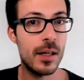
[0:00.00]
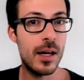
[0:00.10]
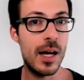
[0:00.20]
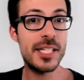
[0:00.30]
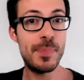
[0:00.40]

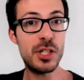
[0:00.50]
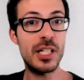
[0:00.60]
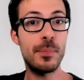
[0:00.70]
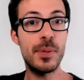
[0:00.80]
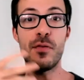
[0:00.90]
especially
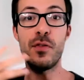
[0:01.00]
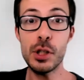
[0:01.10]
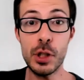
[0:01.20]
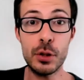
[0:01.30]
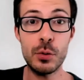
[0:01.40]
before
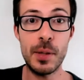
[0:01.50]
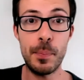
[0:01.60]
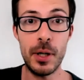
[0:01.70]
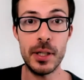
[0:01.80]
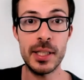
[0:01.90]
going to the
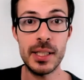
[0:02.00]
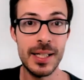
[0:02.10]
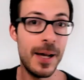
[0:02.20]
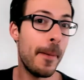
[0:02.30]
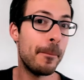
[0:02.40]
point,
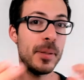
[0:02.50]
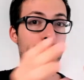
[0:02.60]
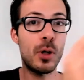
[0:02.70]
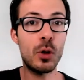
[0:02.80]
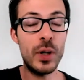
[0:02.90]

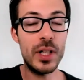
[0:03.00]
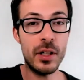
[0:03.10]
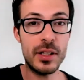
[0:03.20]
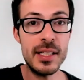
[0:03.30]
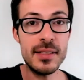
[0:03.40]
people will not
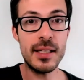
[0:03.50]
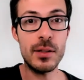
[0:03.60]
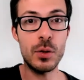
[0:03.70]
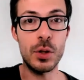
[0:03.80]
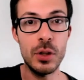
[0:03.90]
listen to
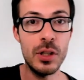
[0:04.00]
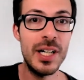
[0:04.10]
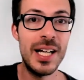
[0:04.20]
you.